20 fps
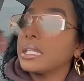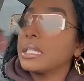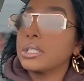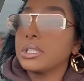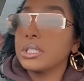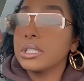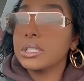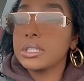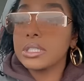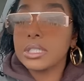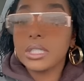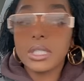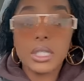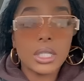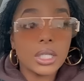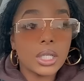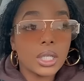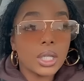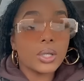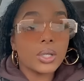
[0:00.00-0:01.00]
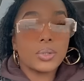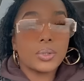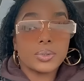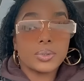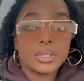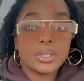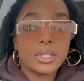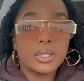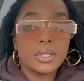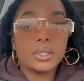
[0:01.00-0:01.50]
looks
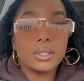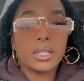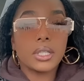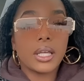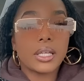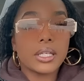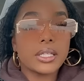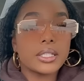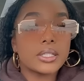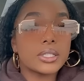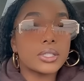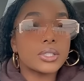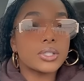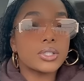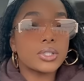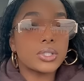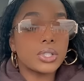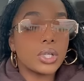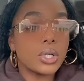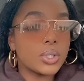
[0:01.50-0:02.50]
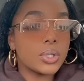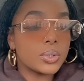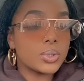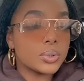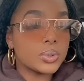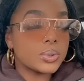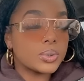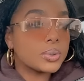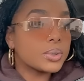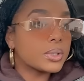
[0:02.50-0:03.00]
closed. It don't look like it's a
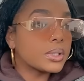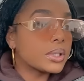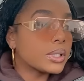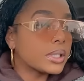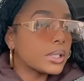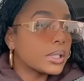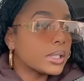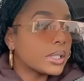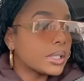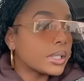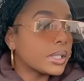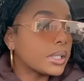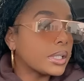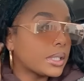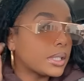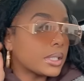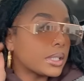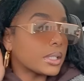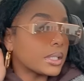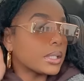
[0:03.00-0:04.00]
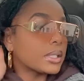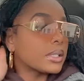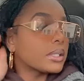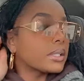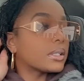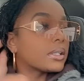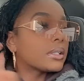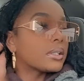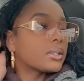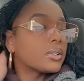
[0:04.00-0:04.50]
soul in here.
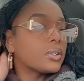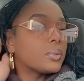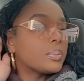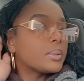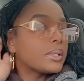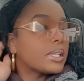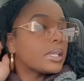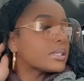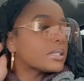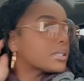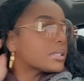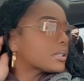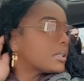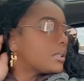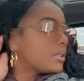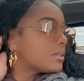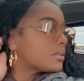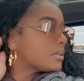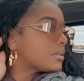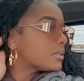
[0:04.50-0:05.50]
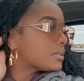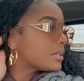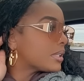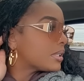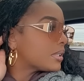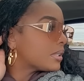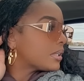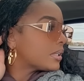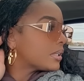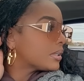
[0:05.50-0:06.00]
UPS is closed on
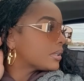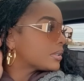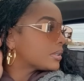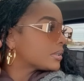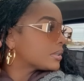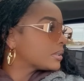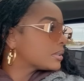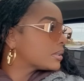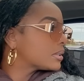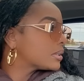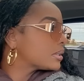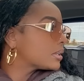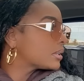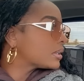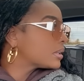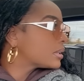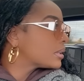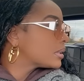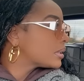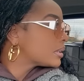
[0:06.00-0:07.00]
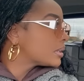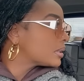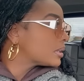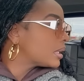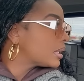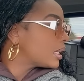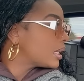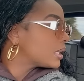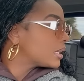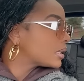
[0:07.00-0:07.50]
Saturday.
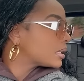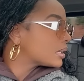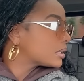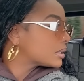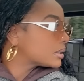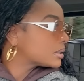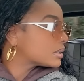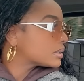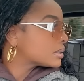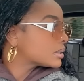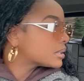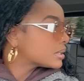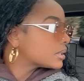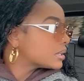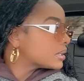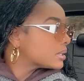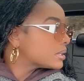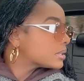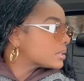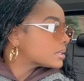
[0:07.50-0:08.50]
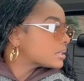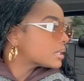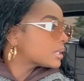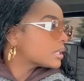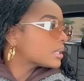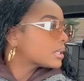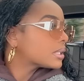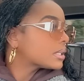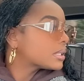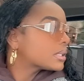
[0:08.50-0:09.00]
That is
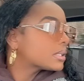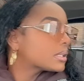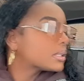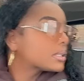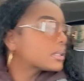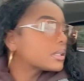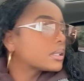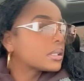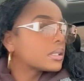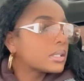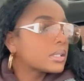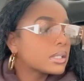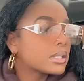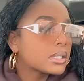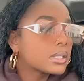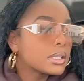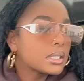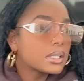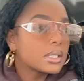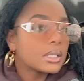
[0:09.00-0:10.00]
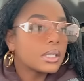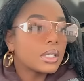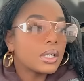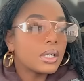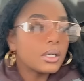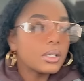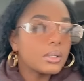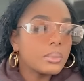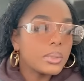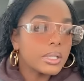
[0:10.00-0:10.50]
insane.
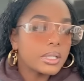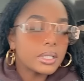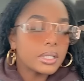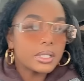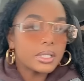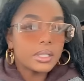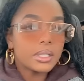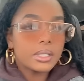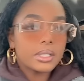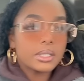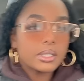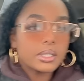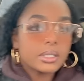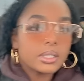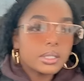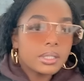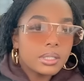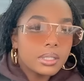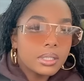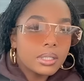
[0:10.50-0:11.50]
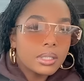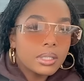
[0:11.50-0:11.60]
Oh my god.